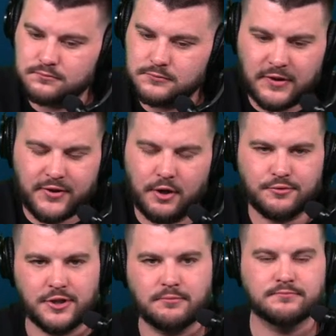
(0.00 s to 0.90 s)
That's
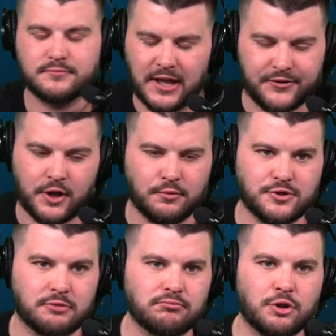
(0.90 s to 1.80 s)
coaching. That's
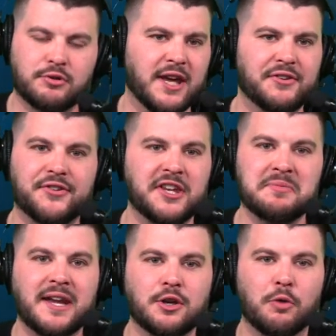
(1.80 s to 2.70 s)
coaching. You can't scheme
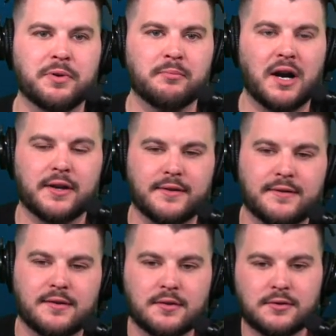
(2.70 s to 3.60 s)
any open
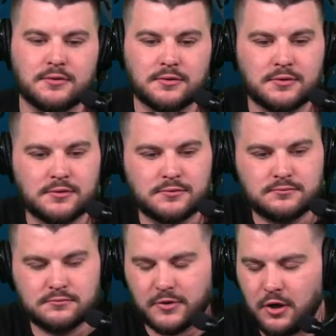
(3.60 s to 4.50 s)
buckets.
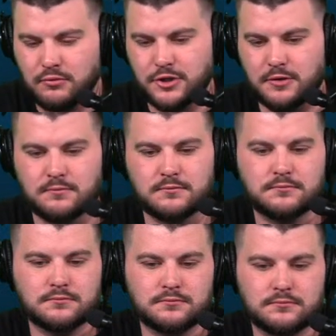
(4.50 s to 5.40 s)
It's coaching. I